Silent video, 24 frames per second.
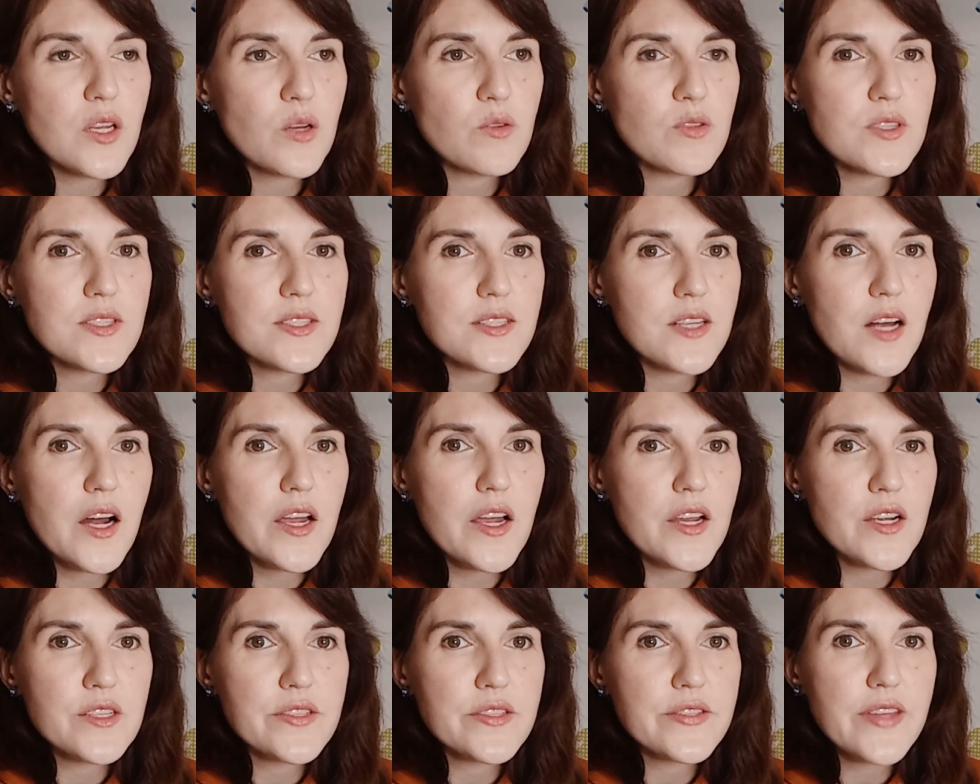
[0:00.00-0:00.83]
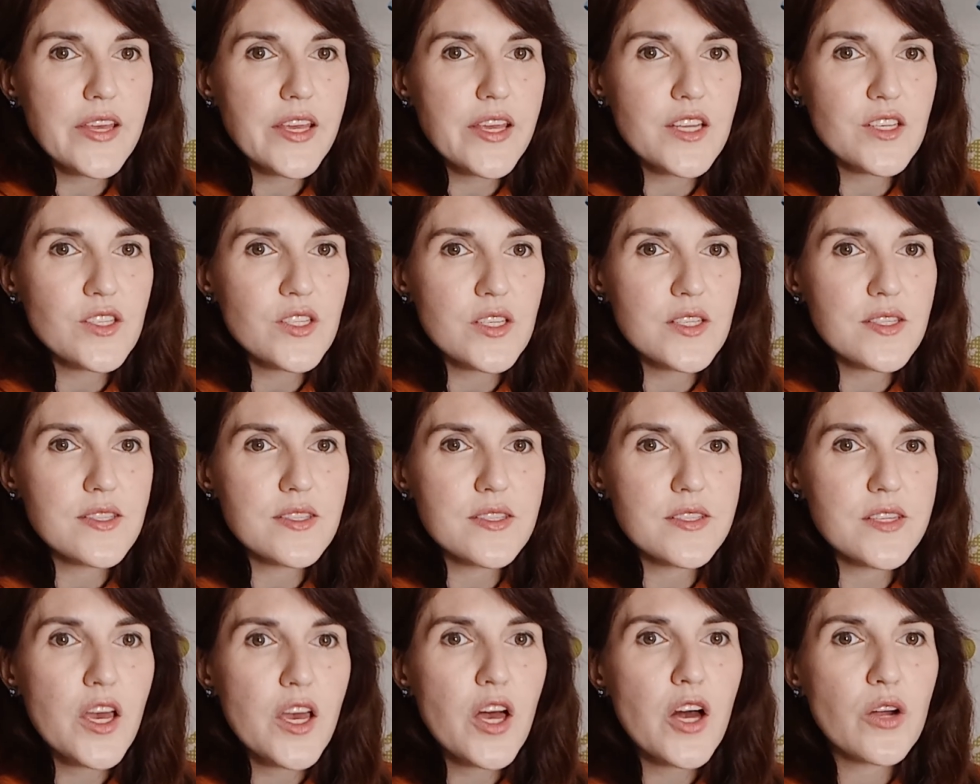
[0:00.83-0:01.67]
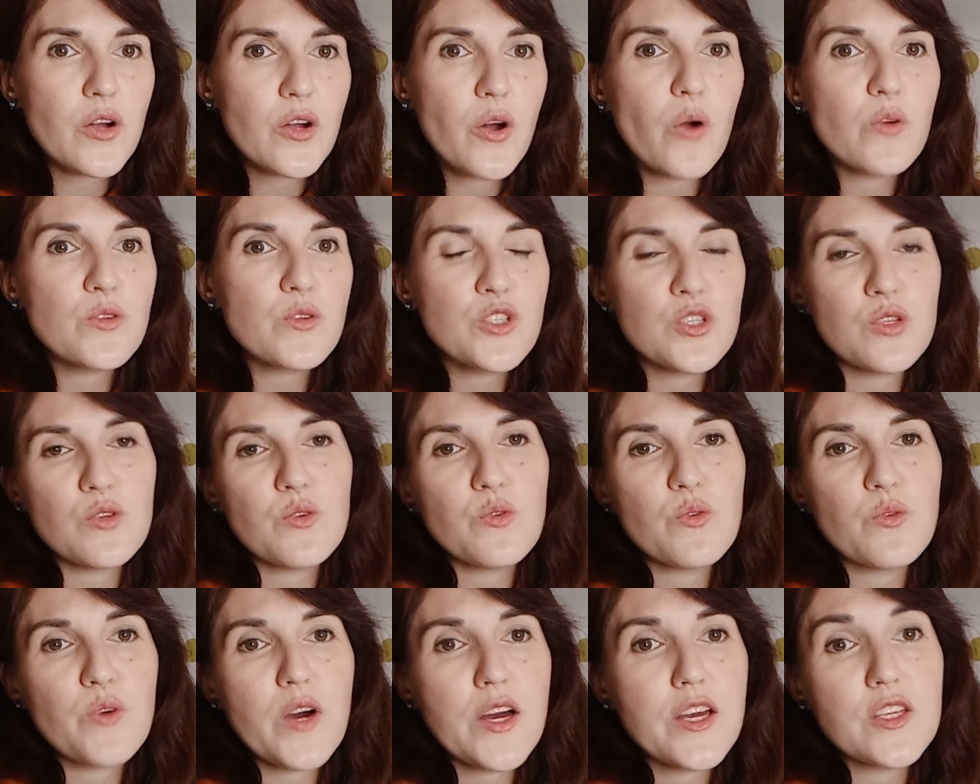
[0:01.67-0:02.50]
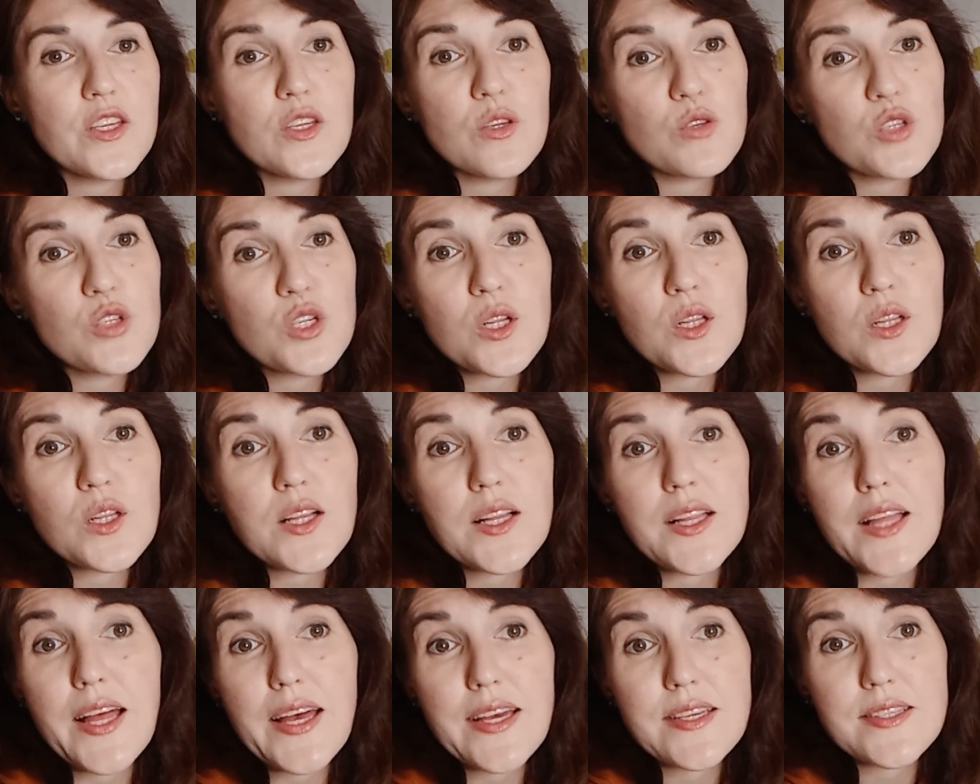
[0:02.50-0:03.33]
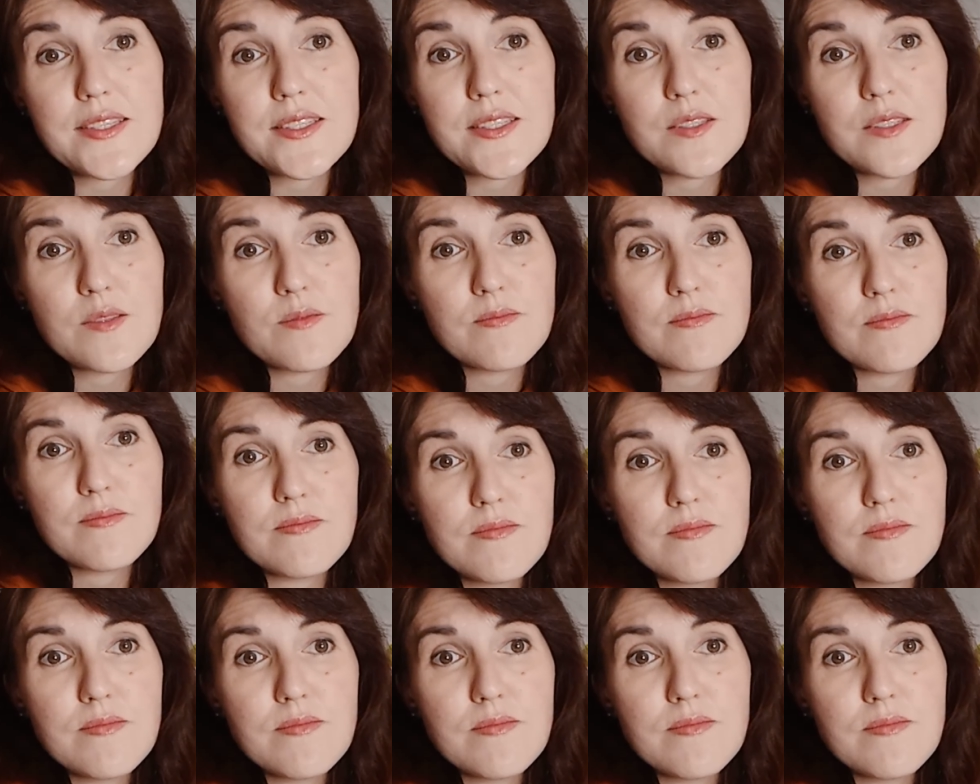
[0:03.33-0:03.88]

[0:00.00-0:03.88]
desires, they can just go to a usual class.